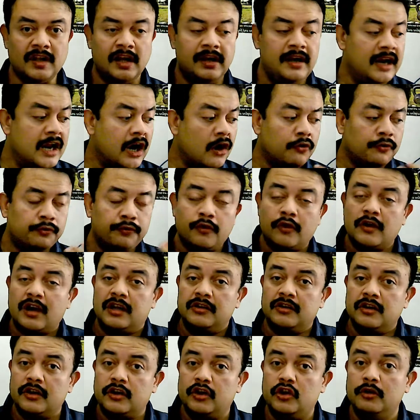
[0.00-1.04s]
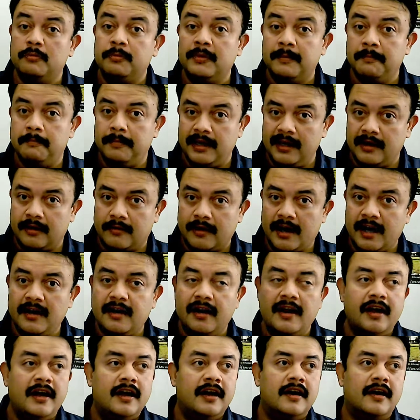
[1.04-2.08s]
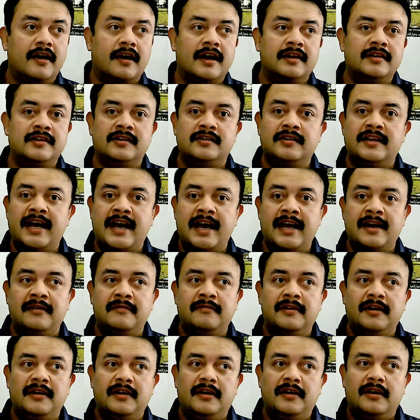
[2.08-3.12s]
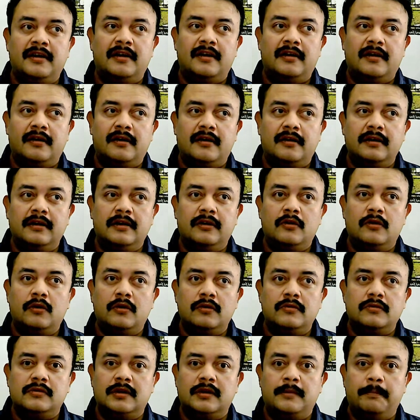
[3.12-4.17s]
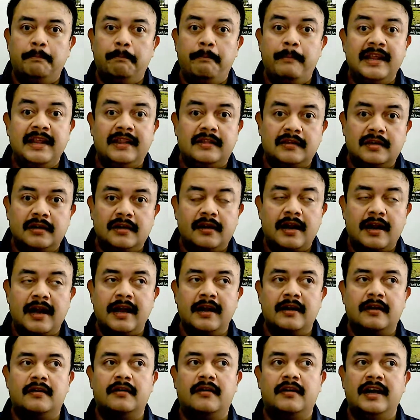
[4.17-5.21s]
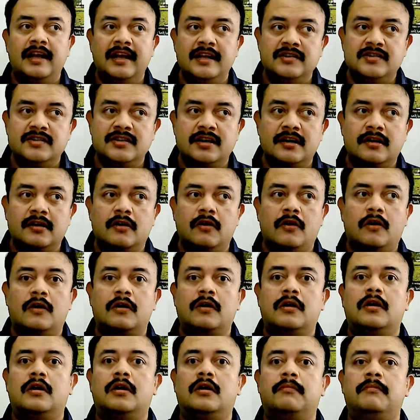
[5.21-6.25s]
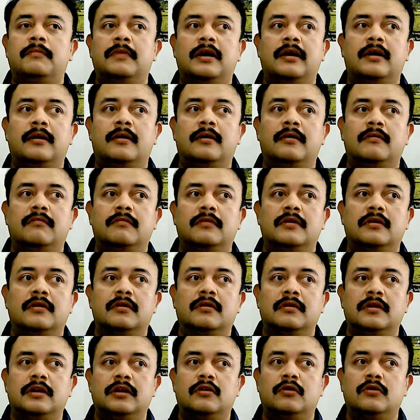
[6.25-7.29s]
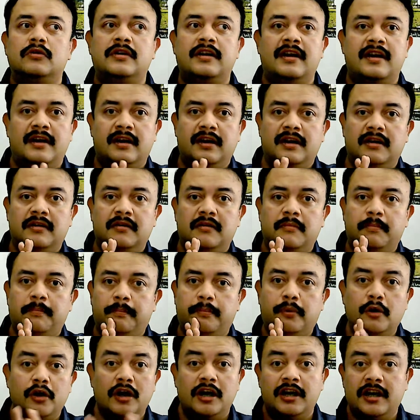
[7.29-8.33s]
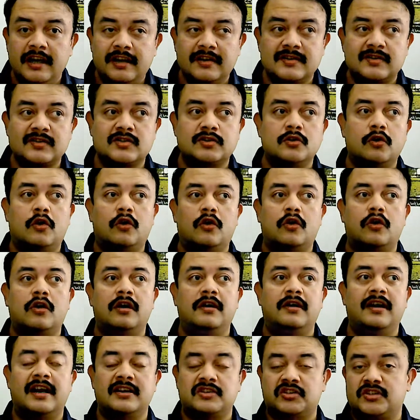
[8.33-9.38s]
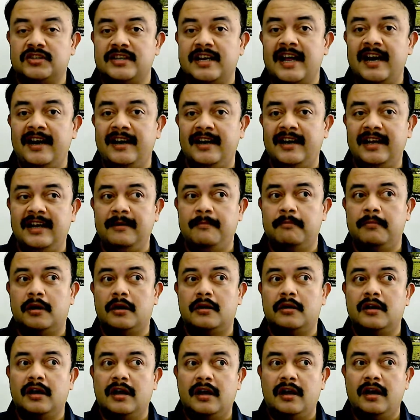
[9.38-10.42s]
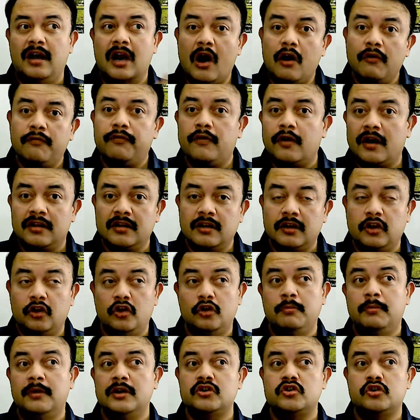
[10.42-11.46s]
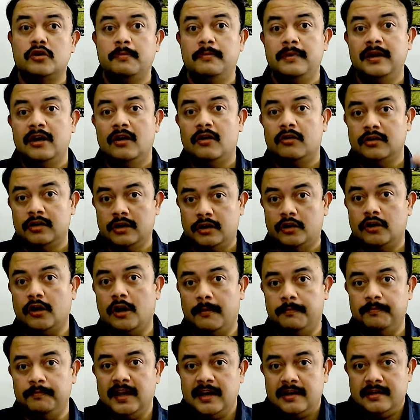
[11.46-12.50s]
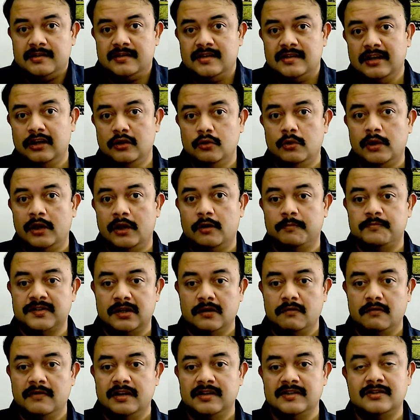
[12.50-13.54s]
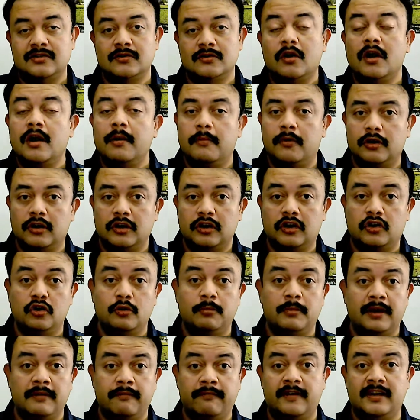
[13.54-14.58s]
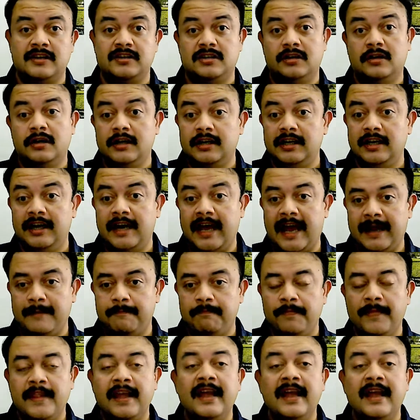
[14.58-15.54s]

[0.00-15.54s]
Love for other human being, right? Rather than, uh, you know, the myth like religion or, uh, uh, uh, you know, uh, politics or nationality. But love for other humans should be on the top. That is the U N observance. It's all about the Human Fraternity Day.